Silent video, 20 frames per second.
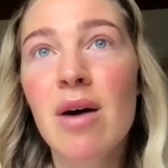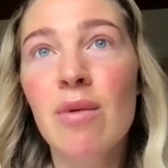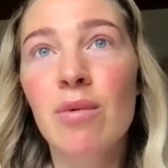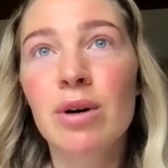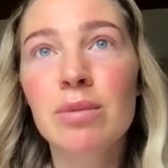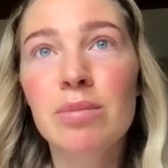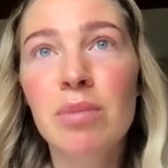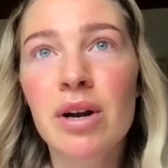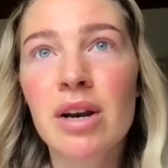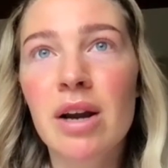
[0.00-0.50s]

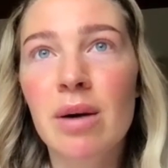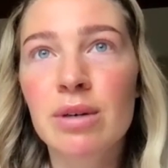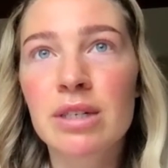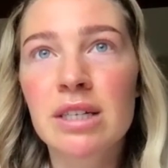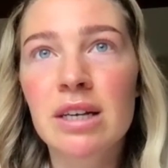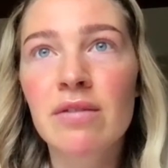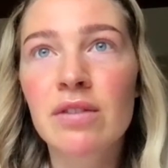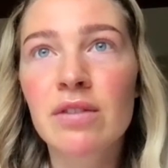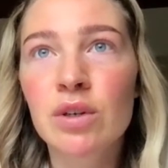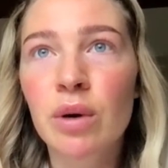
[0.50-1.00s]
one point I was
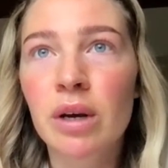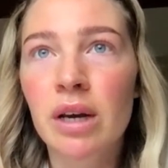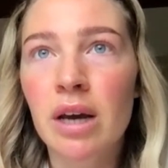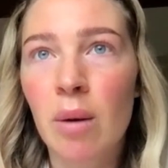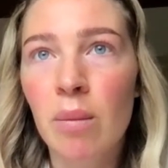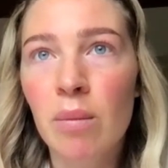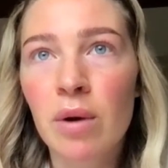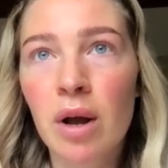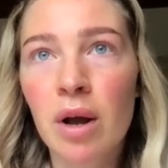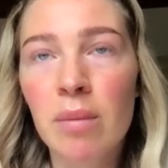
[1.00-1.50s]
even doing
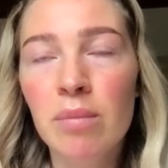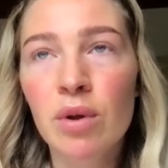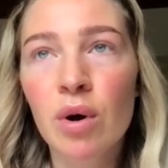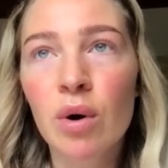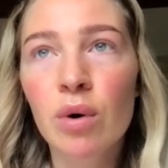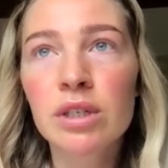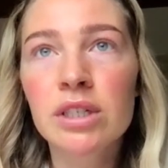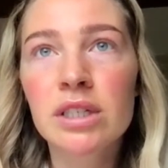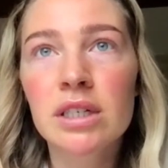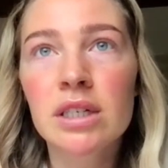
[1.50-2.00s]

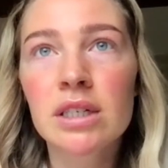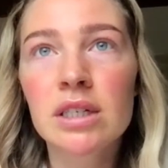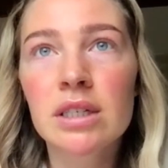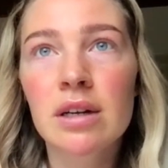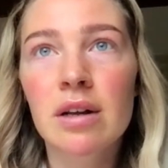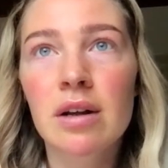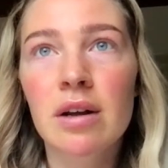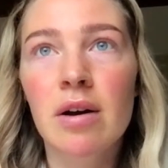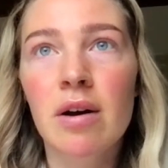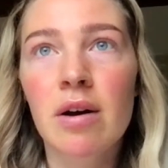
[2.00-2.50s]
hypnosis
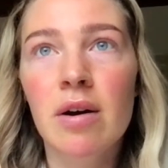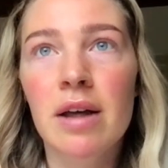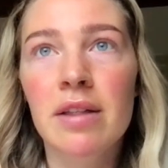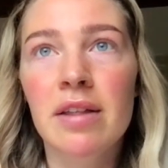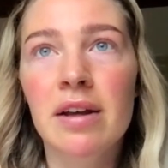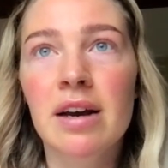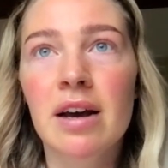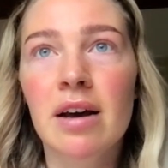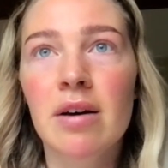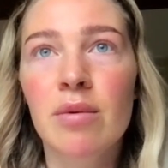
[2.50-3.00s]
uh,
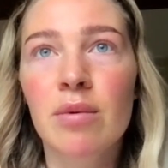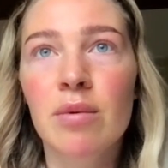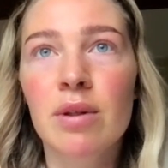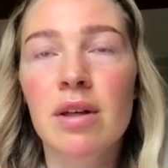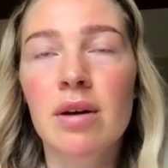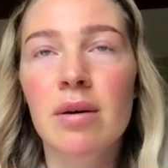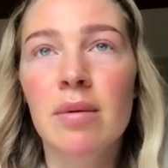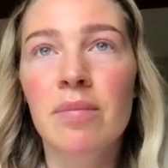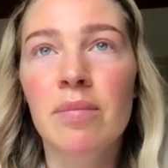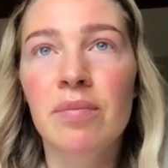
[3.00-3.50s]
at a, with
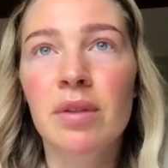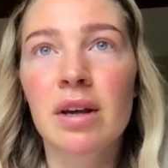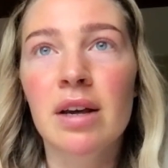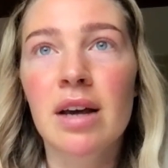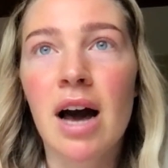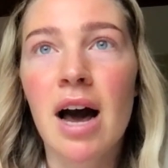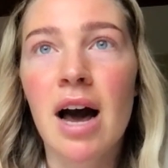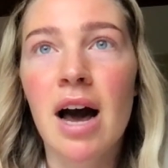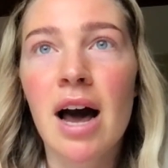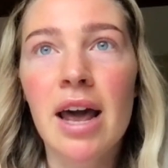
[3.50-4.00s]
a
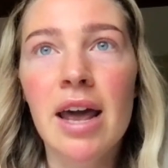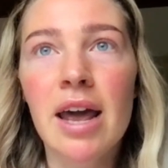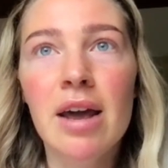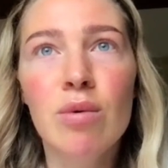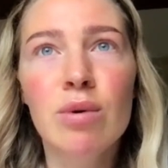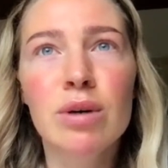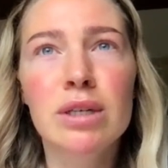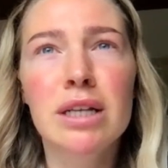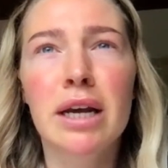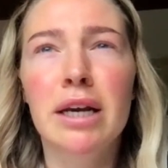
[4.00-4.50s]
guy
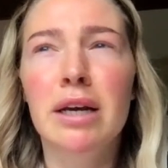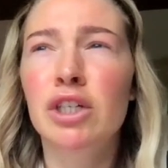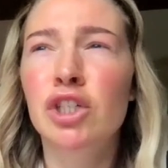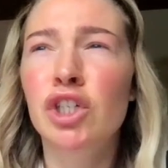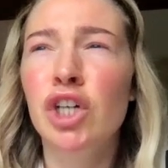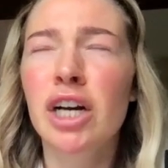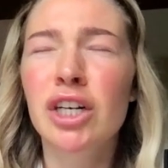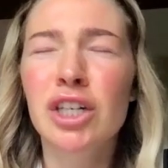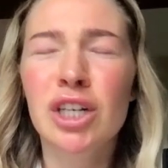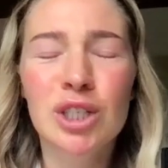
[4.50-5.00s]
who was like
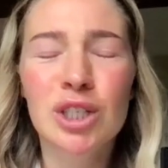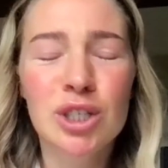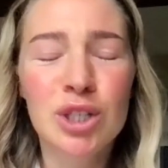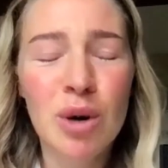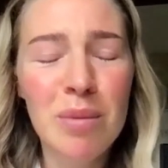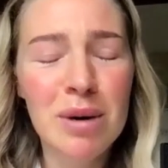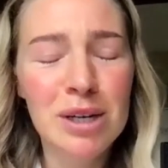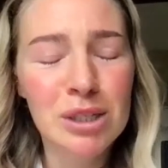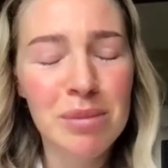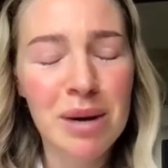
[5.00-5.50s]
charging so
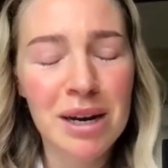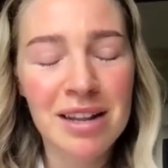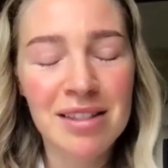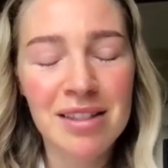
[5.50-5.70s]
much money.